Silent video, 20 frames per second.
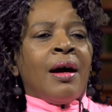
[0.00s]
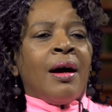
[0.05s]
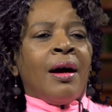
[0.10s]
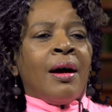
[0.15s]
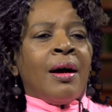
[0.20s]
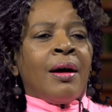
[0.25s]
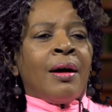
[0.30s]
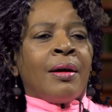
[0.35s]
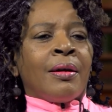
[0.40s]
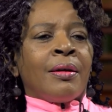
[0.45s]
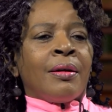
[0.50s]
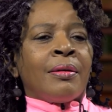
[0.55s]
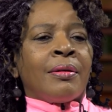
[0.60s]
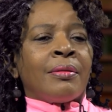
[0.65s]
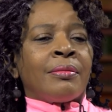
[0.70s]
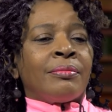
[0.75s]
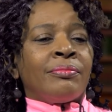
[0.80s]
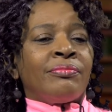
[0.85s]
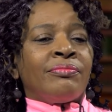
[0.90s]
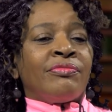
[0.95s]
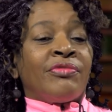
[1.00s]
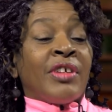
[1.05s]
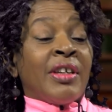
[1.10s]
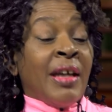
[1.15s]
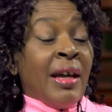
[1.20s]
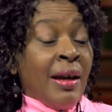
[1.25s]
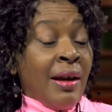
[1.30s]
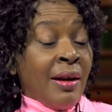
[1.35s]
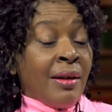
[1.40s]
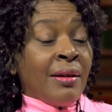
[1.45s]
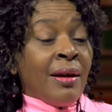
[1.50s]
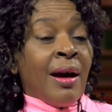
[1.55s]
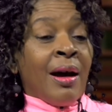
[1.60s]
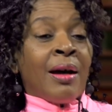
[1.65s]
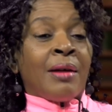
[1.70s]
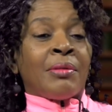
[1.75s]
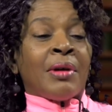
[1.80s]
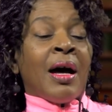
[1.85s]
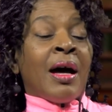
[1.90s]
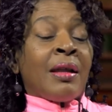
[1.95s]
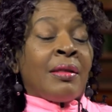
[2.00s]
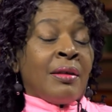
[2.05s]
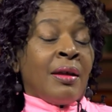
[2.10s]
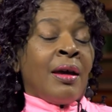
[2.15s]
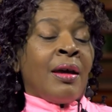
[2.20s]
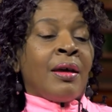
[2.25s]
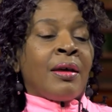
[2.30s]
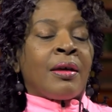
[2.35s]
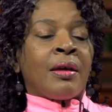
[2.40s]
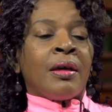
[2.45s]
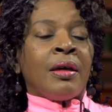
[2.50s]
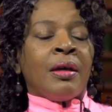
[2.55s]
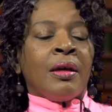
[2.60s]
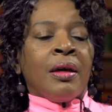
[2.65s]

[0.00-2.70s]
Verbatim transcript: Uh, for dead, I, I think.